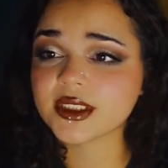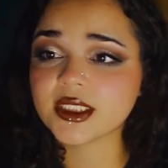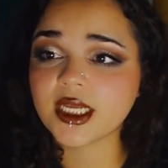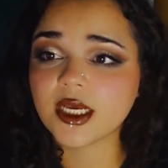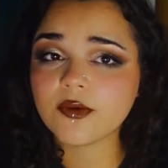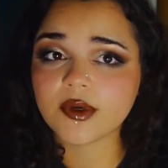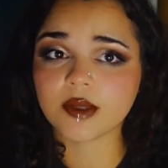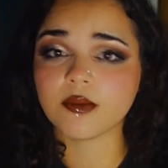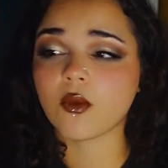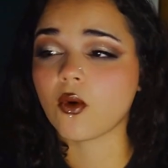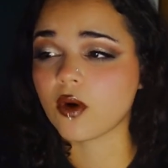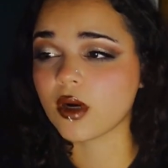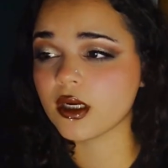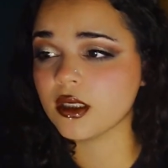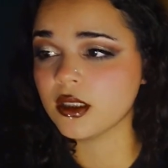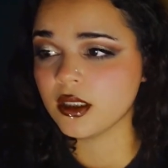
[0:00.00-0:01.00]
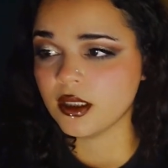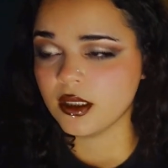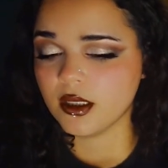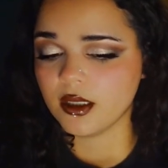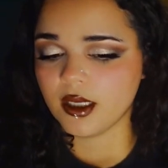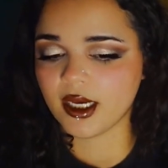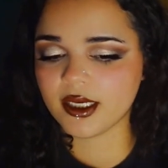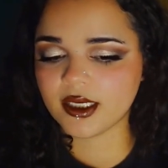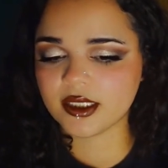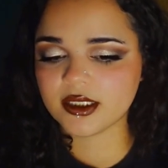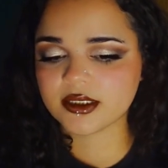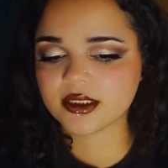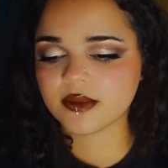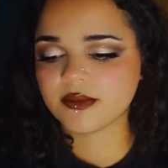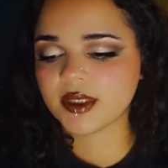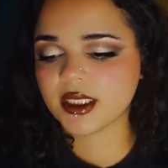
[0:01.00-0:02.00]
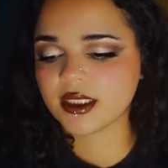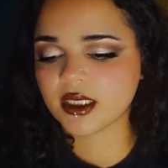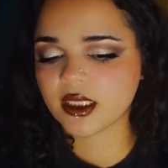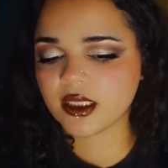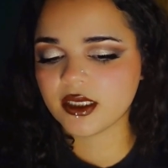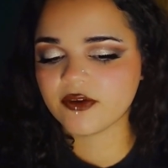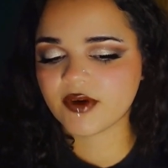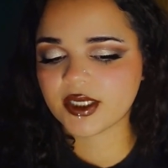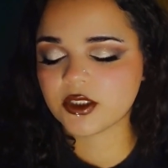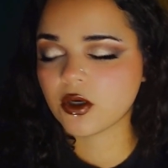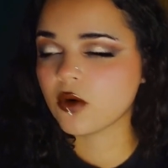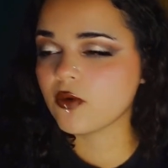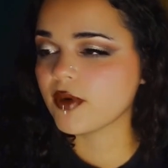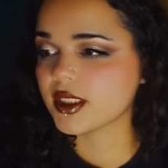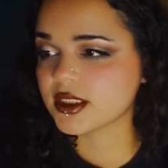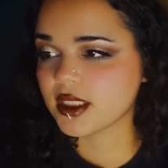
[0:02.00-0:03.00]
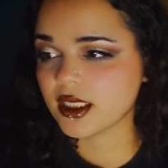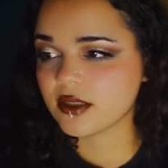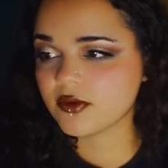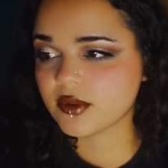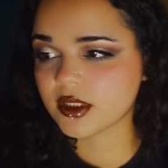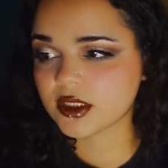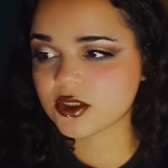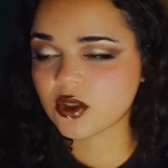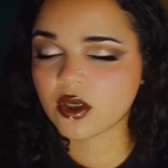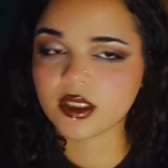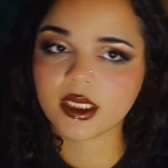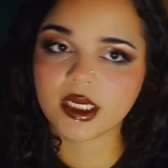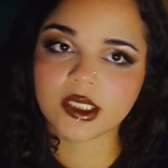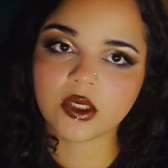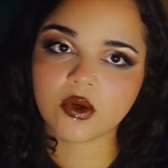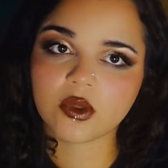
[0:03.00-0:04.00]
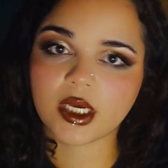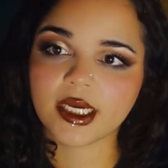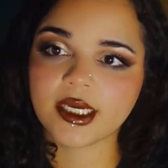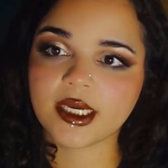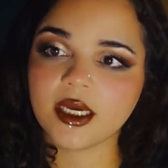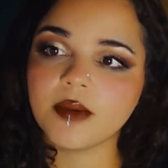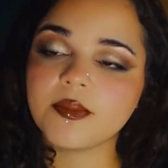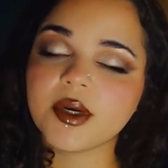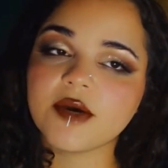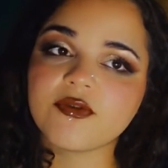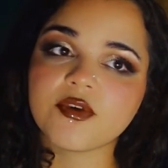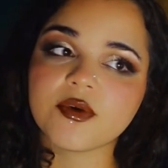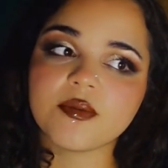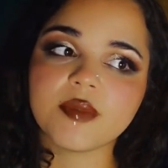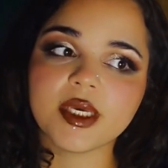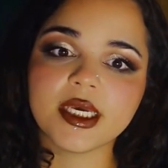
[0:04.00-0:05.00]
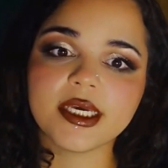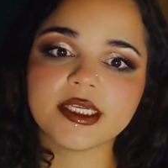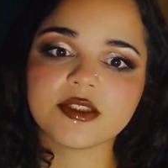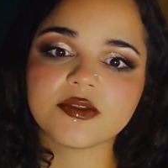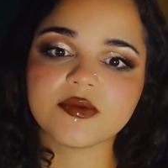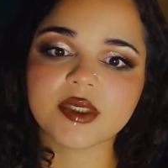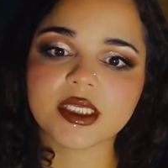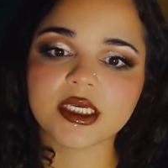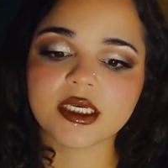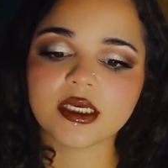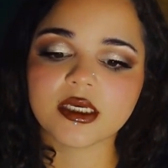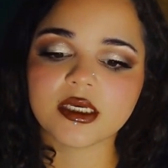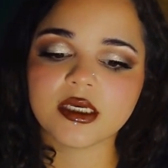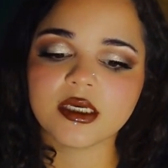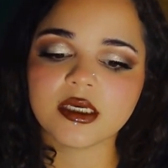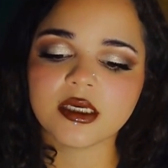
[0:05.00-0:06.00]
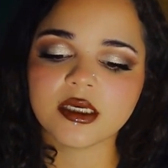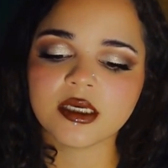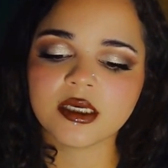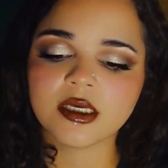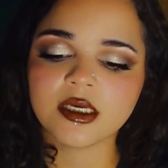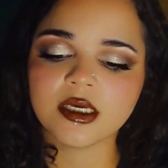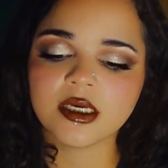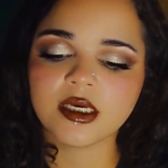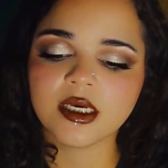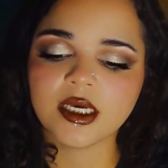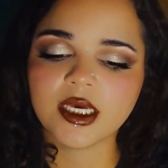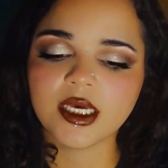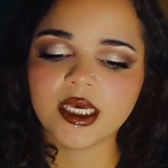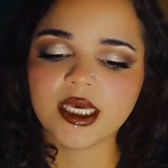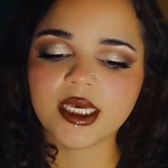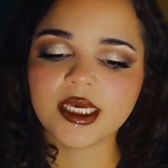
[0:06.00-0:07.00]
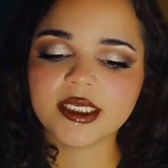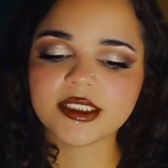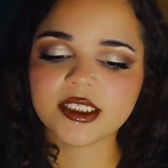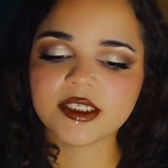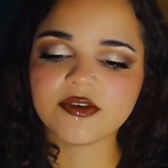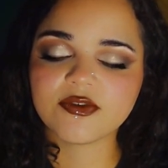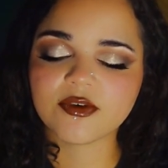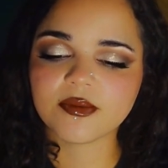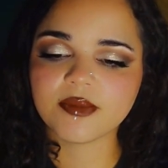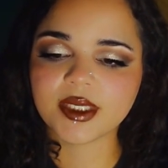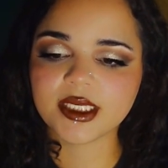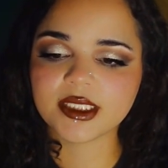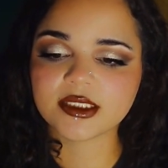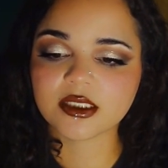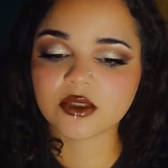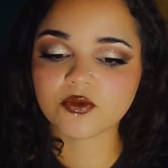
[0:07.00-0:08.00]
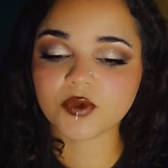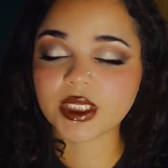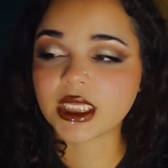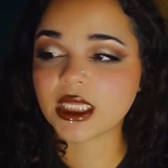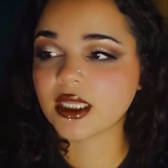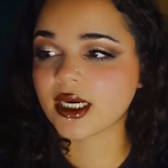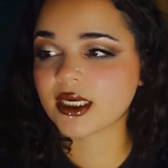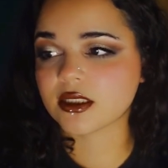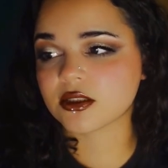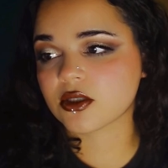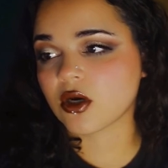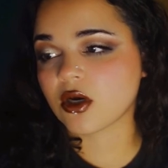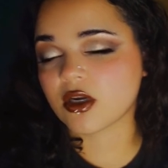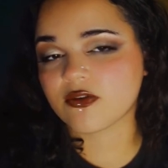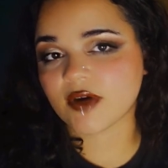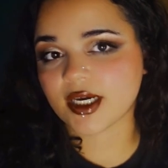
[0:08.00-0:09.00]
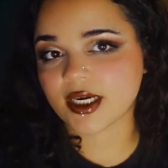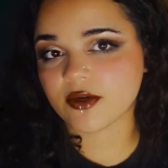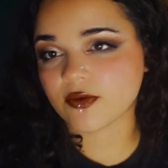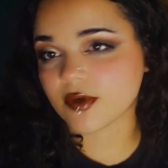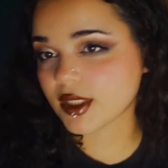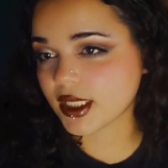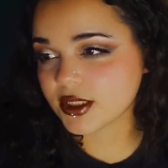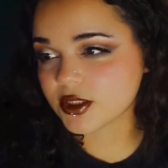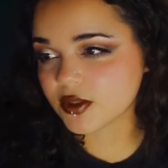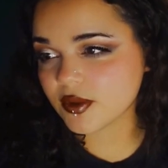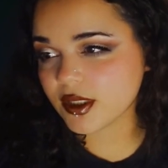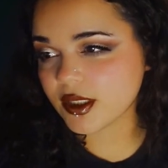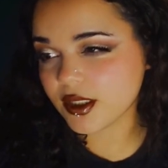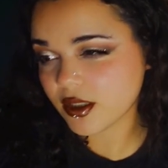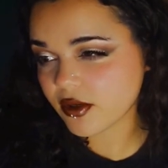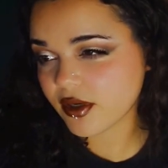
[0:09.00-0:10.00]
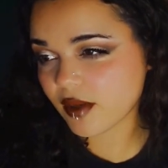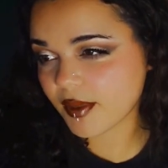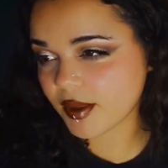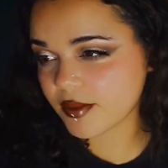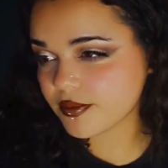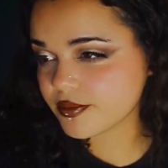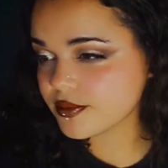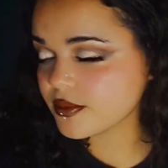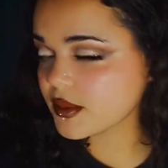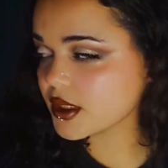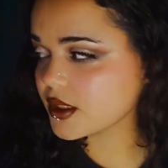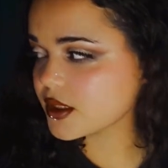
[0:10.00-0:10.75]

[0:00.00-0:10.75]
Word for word: resonate with more. And that doesn't mean that if I don't resonate with a song that I don't like it, but for me it's really easy for me to really like a song if I can relate to it, you know what I mean?